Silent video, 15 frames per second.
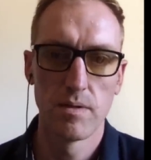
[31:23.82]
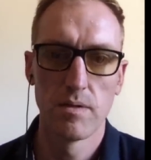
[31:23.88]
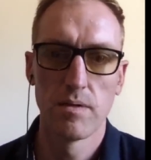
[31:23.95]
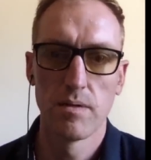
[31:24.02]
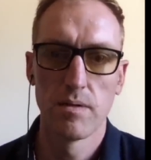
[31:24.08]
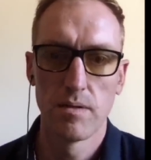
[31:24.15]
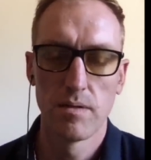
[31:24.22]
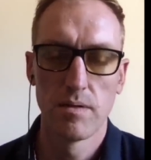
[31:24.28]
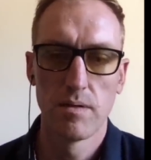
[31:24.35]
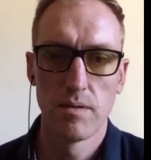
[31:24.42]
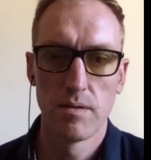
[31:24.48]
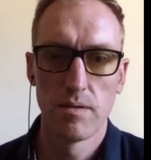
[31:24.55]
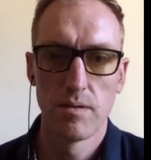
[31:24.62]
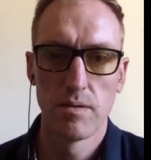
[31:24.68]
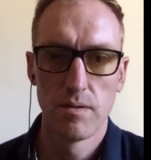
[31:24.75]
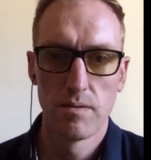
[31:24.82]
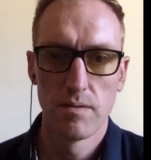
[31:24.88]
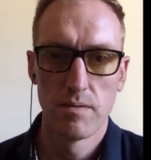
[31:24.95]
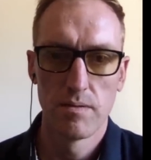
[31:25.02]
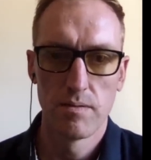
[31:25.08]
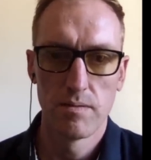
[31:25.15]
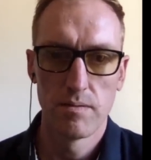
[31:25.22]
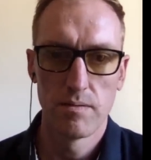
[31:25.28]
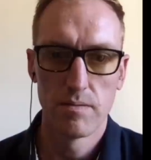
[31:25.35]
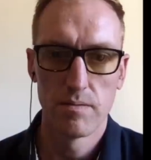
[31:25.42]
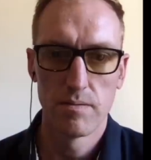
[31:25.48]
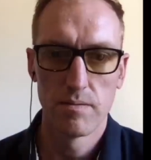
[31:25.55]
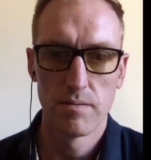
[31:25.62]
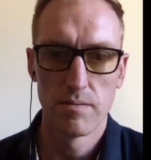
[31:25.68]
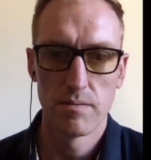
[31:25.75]

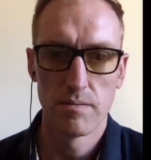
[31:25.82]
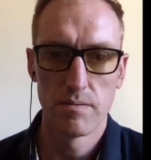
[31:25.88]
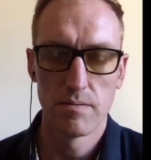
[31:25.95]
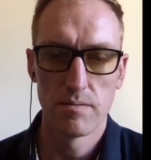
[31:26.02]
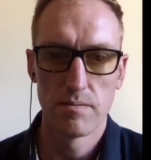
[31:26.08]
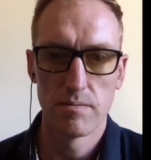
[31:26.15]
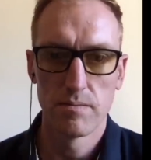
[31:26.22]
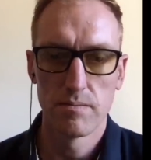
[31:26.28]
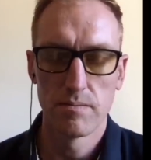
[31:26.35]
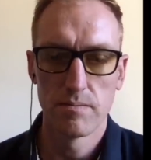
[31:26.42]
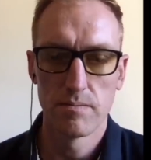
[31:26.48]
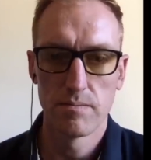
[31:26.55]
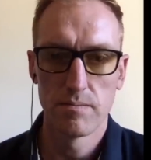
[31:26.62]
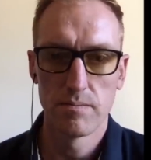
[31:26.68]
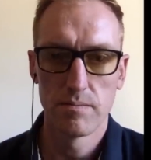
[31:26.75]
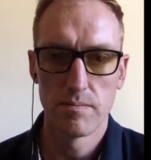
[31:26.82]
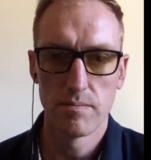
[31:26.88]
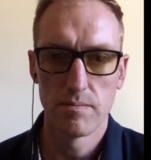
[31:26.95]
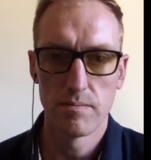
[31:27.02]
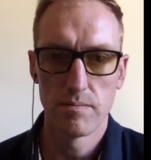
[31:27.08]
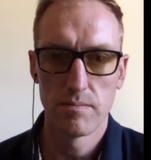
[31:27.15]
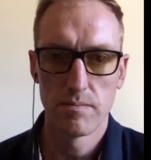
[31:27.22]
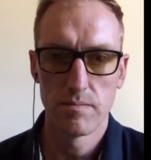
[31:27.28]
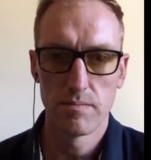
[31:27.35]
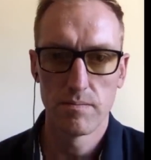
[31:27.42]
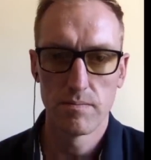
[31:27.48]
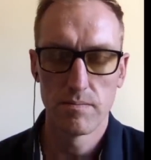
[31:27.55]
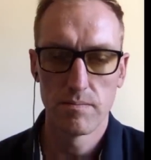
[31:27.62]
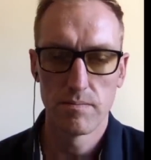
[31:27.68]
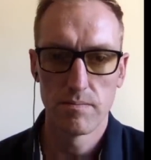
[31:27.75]

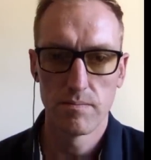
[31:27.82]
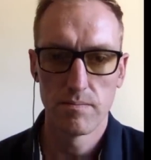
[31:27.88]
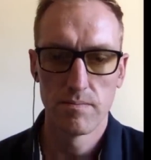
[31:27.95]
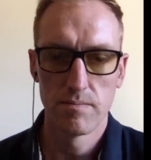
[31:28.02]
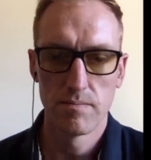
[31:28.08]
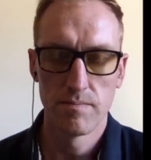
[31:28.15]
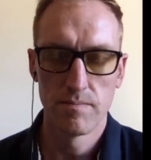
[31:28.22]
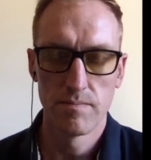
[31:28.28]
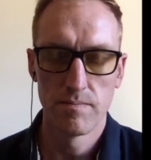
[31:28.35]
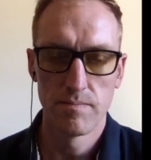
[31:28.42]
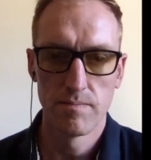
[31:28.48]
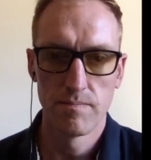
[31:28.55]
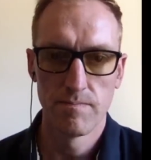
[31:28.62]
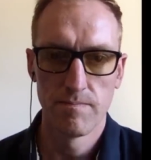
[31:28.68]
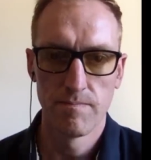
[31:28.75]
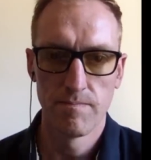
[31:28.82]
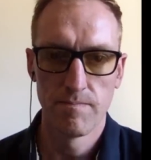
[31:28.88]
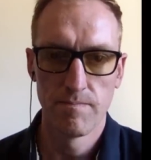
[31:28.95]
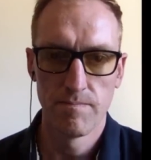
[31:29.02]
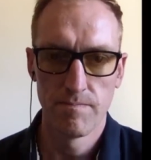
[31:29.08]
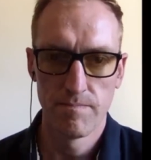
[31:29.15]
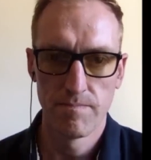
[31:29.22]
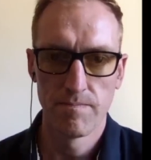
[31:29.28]
(silent)